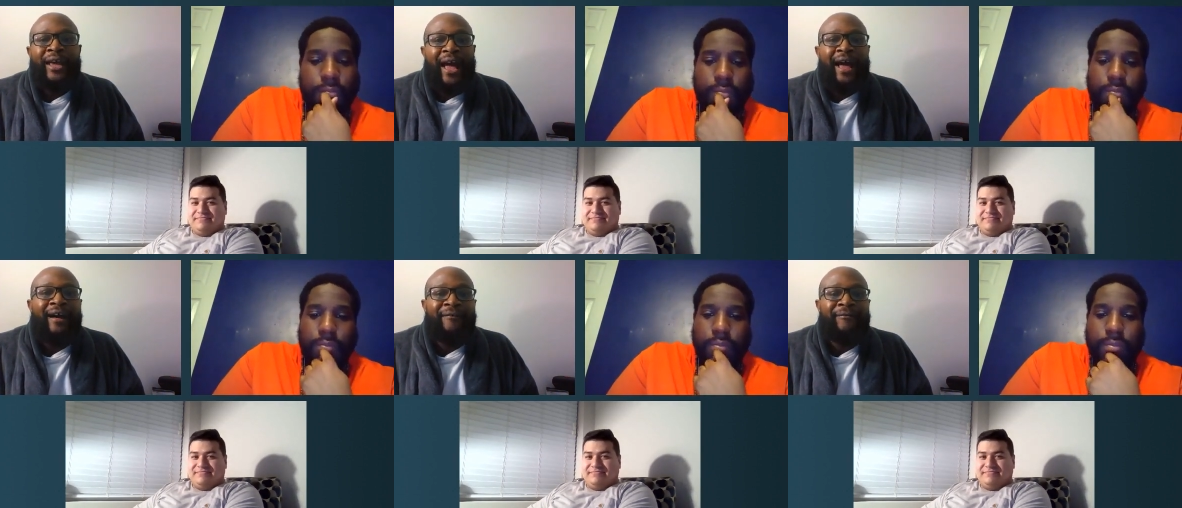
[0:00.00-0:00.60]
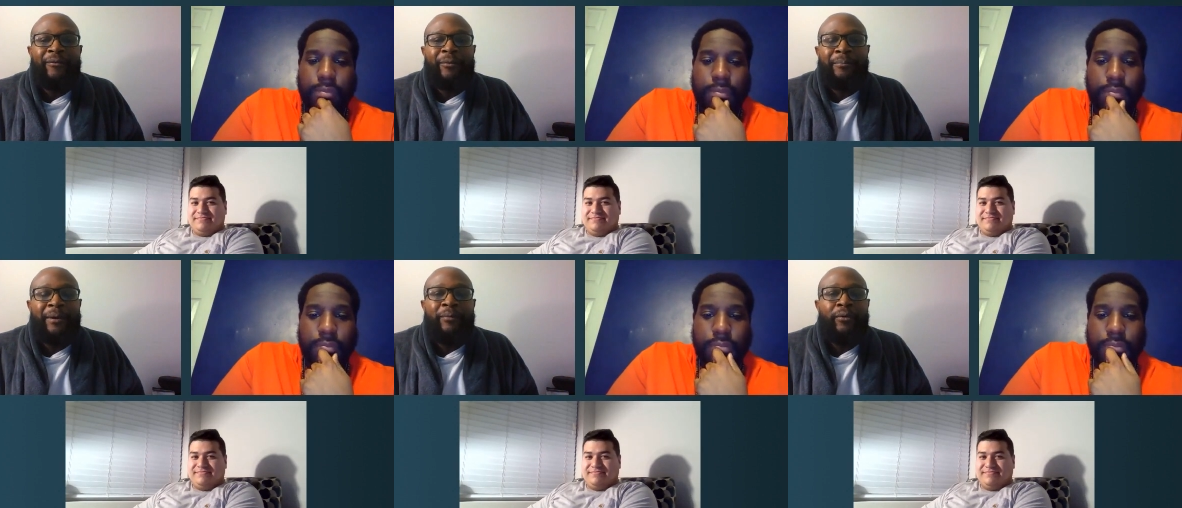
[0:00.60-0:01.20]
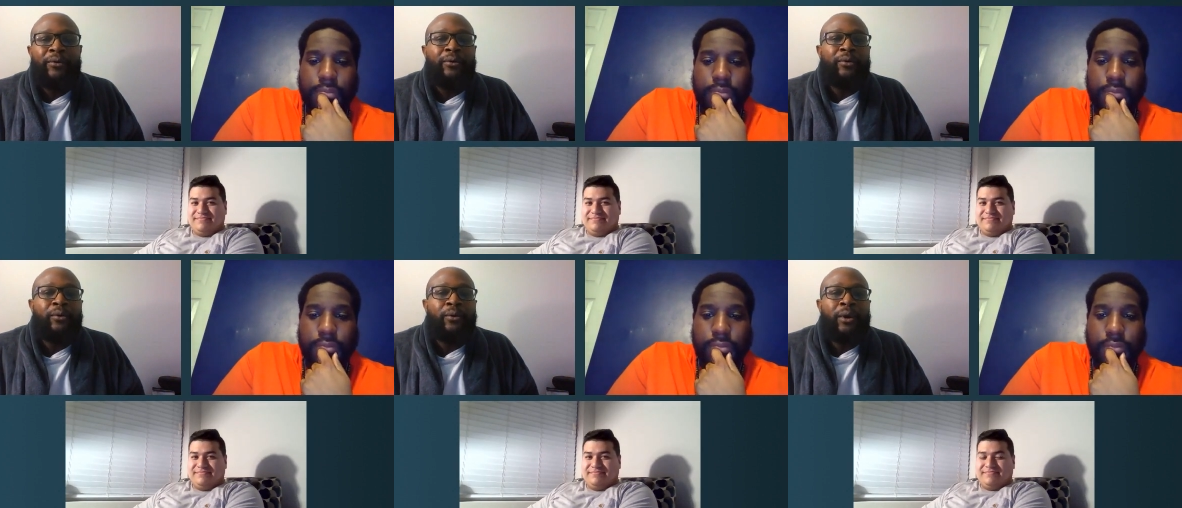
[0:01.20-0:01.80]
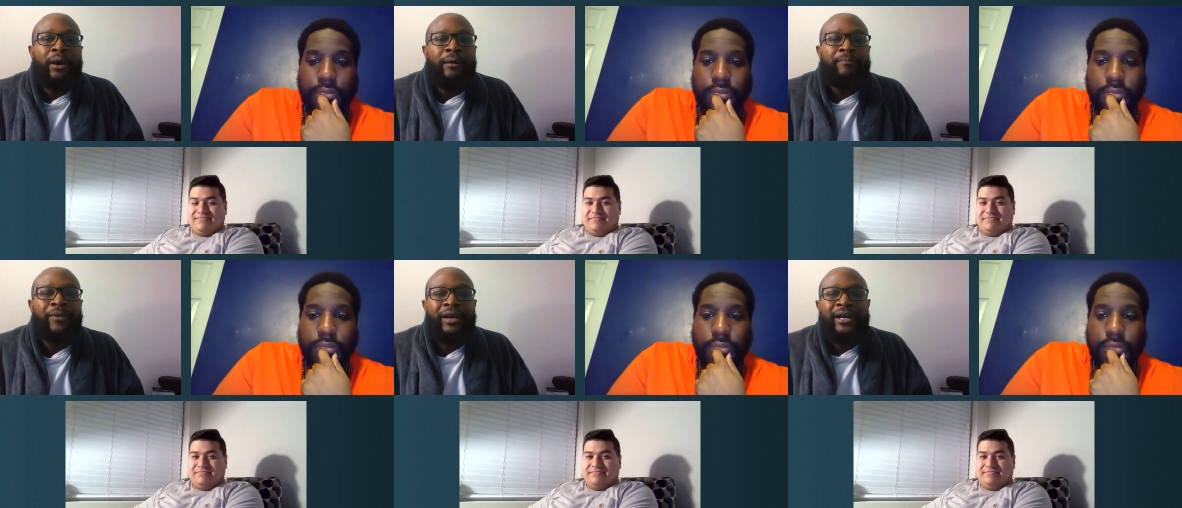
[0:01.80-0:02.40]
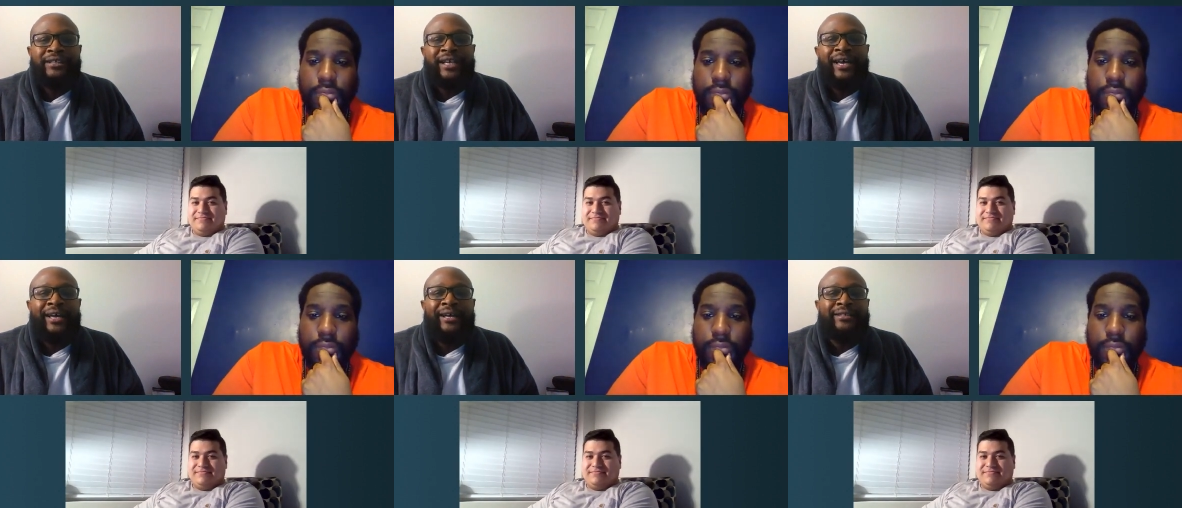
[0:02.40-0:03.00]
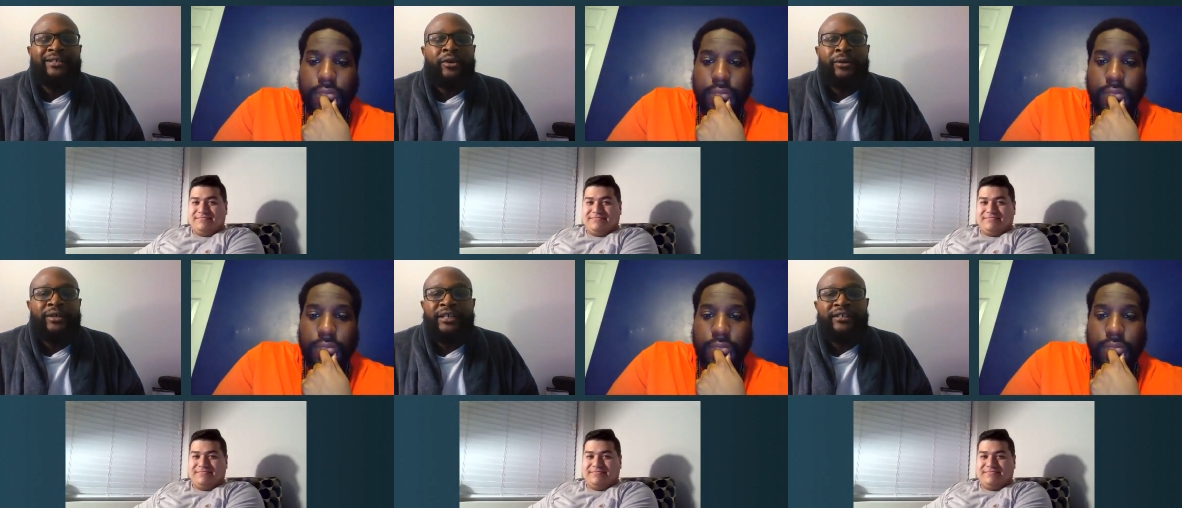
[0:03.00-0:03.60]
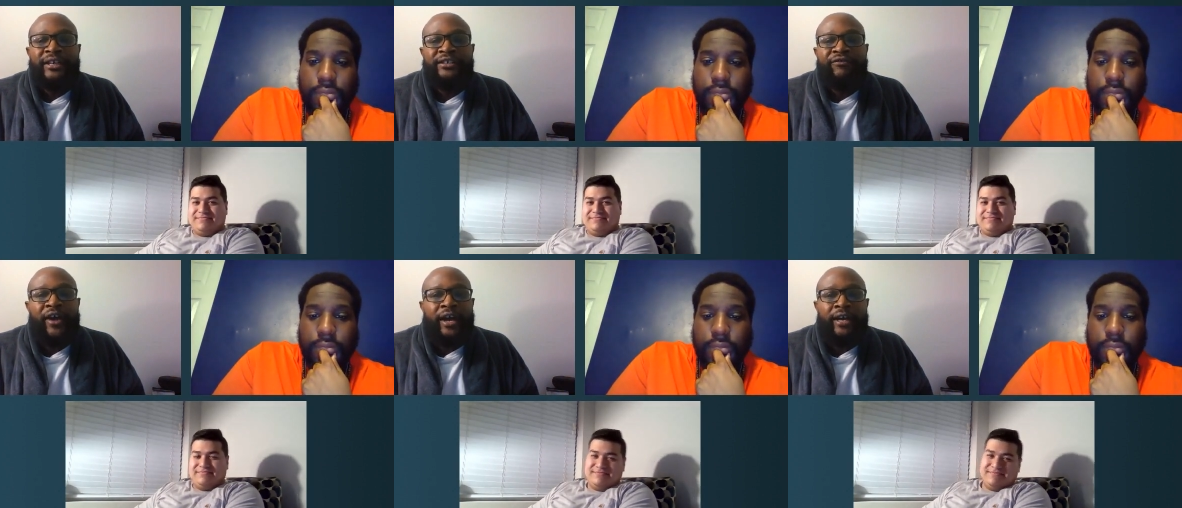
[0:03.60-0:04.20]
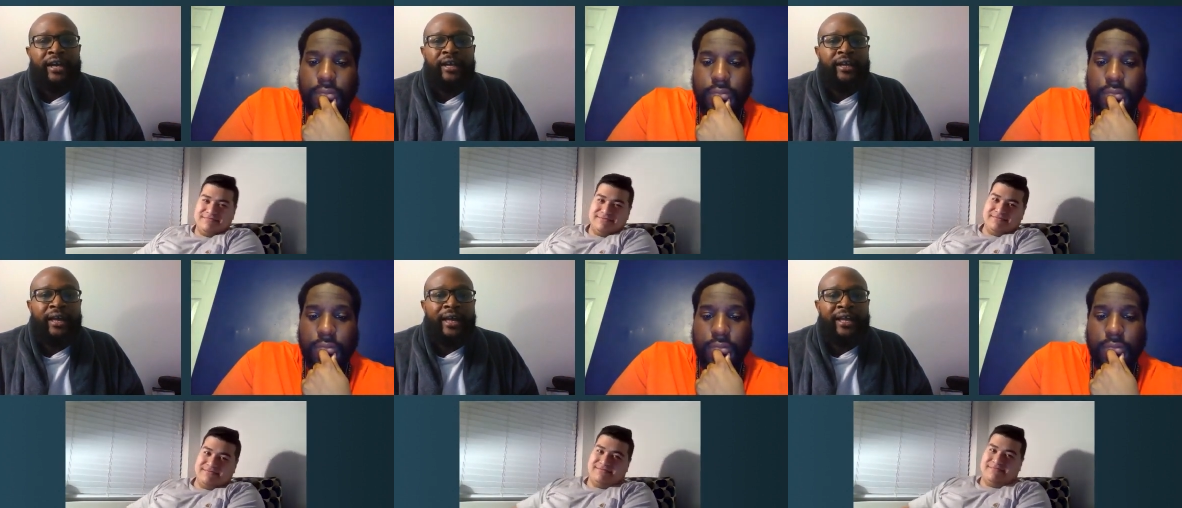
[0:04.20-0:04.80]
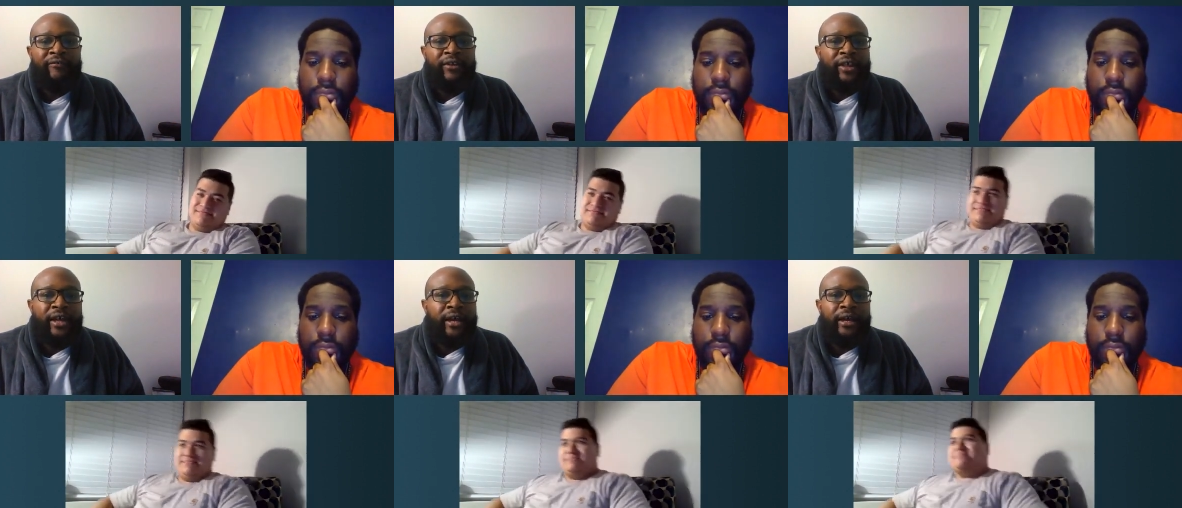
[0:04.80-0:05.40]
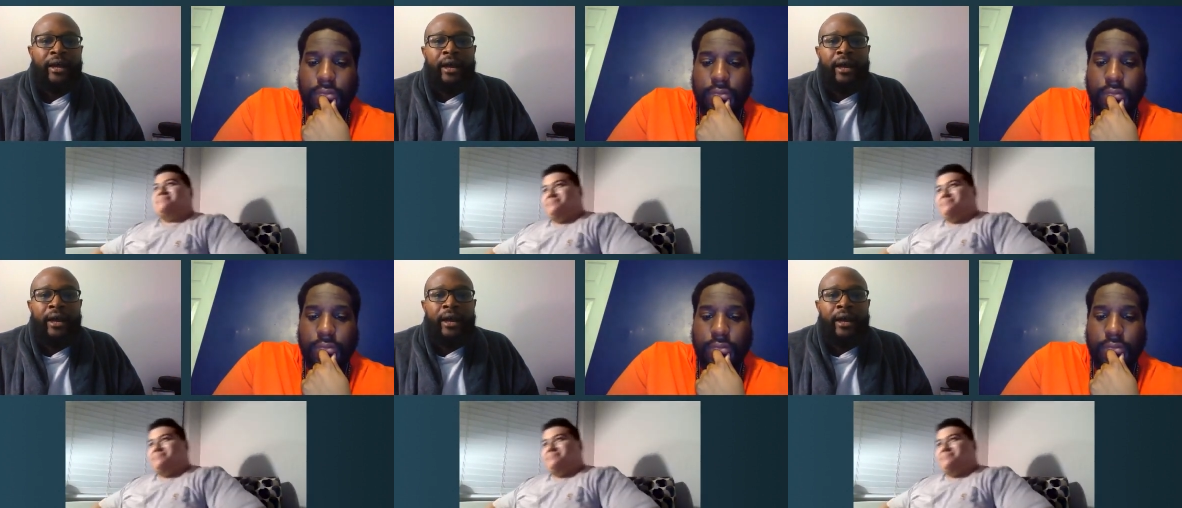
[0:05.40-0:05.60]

Speaker 1: have people who who um, say it's you know it's it's fake and and everything.